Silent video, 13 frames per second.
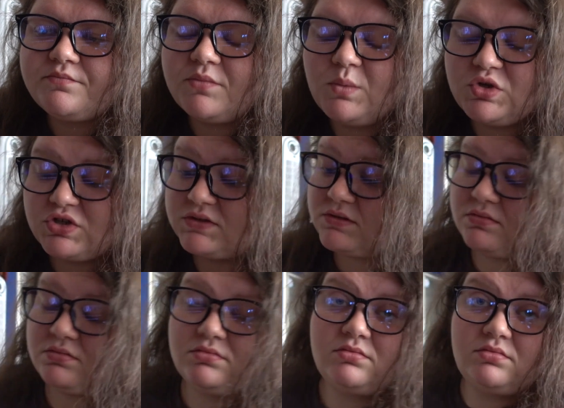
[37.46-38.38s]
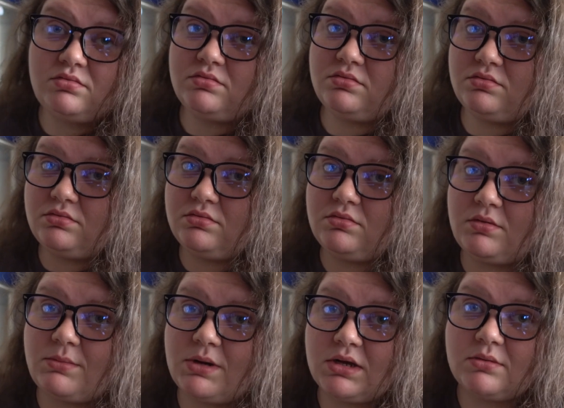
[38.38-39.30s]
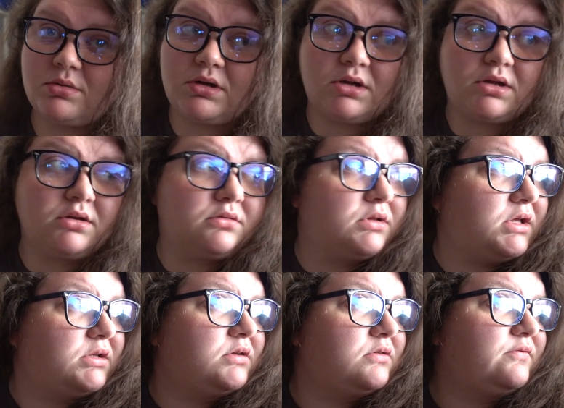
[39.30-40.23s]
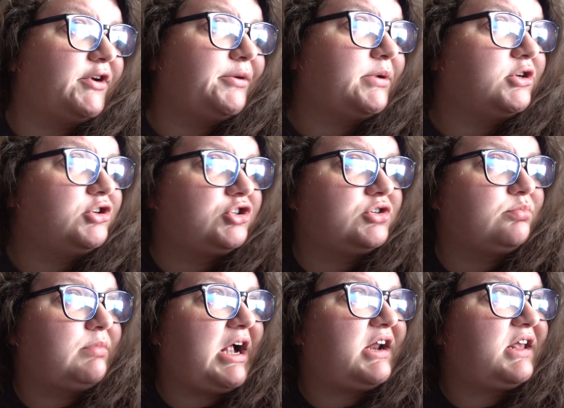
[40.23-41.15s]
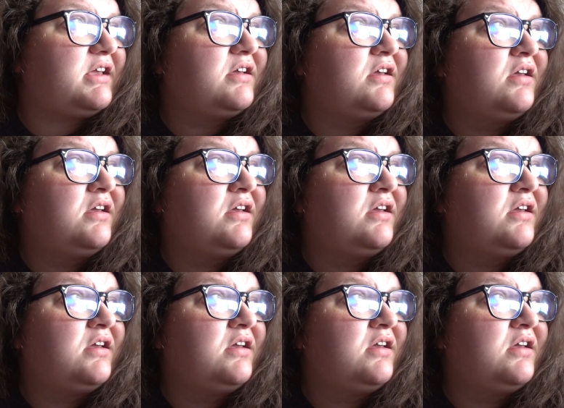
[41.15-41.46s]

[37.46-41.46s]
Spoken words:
Which is, I'm not complaining. Thank you very much, body.